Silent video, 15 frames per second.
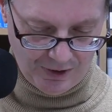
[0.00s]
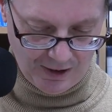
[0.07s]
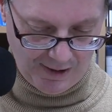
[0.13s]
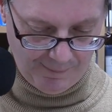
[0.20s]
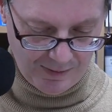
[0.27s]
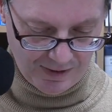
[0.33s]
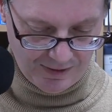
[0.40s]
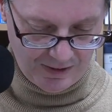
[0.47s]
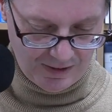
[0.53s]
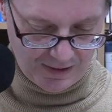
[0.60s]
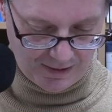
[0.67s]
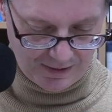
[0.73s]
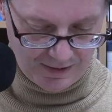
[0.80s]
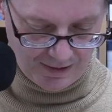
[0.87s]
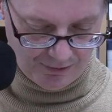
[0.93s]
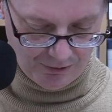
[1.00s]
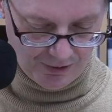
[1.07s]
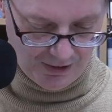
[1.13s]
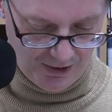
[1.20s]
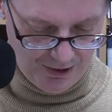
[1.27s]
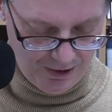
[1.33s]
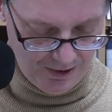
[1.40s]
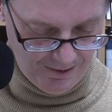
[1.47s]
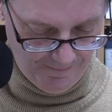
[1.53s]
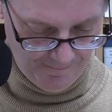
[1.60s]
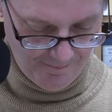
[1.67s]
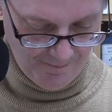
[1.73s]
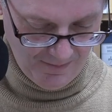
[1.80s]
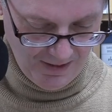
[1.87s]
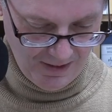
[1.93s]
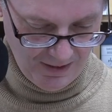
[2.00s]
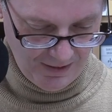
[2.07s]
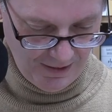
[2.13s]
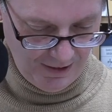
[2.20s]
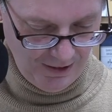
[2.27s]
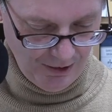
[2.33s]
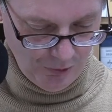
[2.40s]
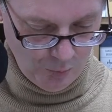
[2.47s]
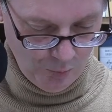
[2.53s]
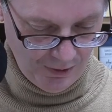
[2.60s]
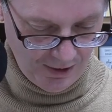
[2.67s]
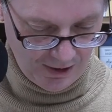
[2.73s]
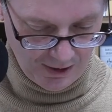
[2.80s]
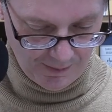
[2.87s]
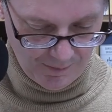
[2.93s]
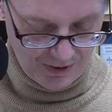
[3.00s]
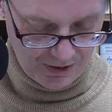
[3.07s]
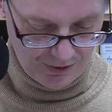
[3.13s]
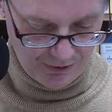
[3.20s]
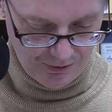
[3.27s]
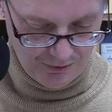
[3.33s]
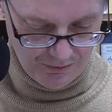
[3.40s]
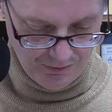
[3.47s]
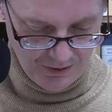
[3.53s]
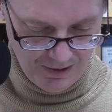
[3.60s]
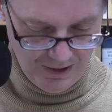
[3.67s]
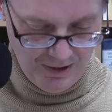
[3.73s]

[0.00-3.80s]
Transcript: types of sex segregation here when it comes to